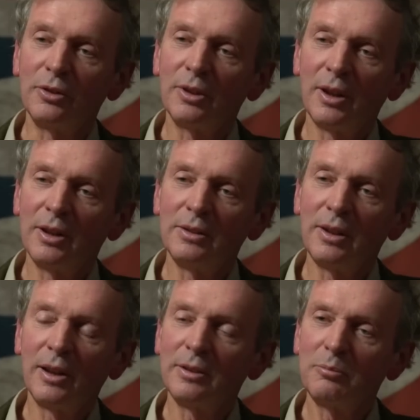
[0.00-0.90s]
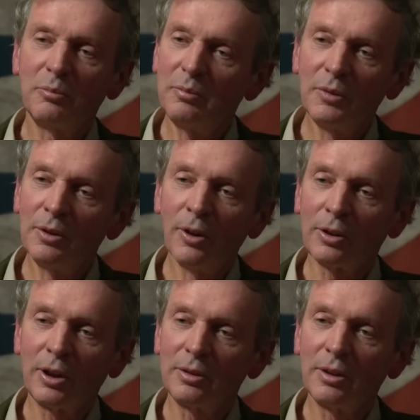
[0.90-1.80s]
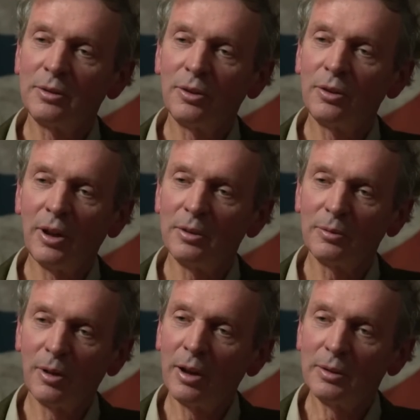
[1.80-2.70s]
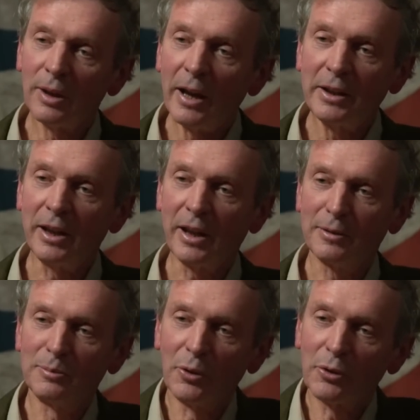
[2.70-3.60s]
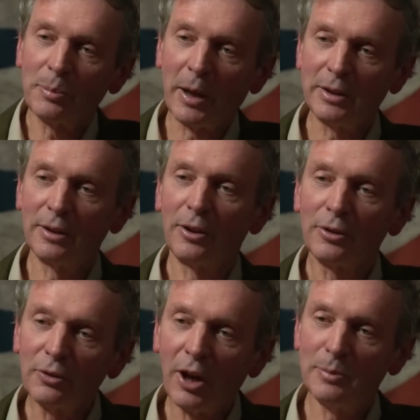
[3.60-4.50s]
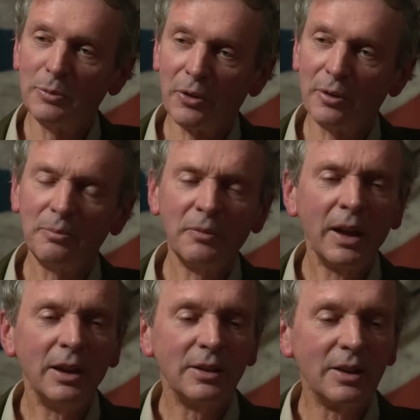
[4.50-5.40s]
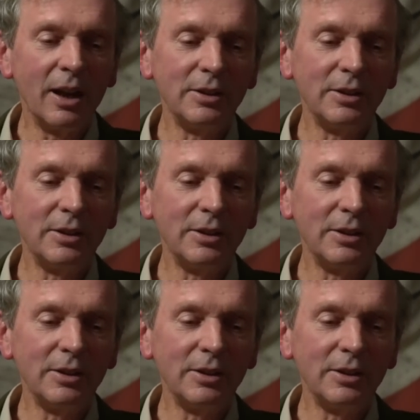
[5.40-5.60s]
and looked, you know, and liking animals, spending a lot of time with them. The